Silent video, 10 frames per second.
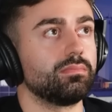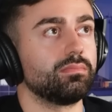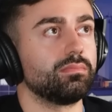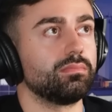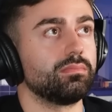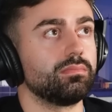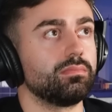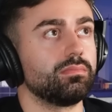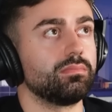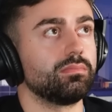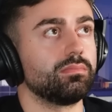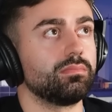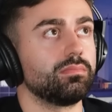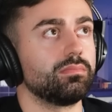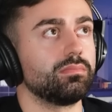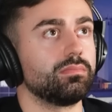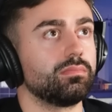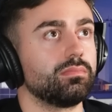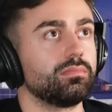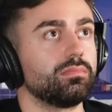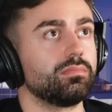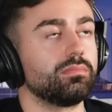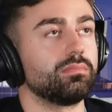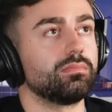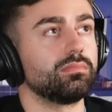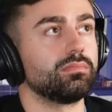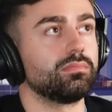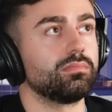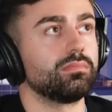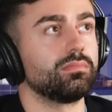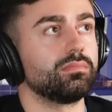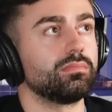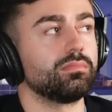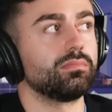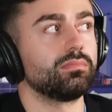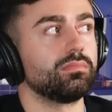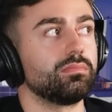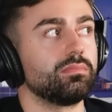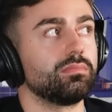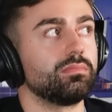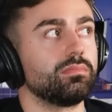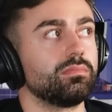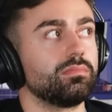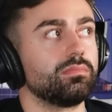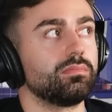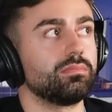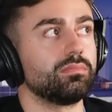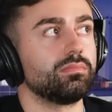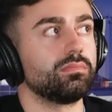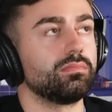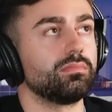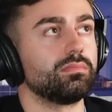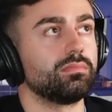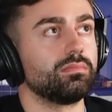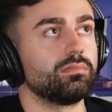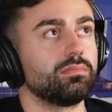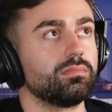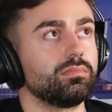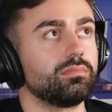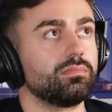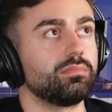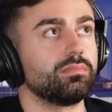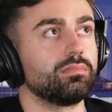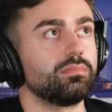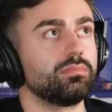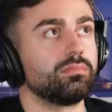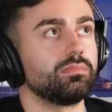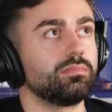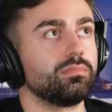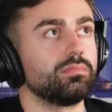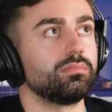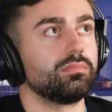No words are spoken by the person on screen.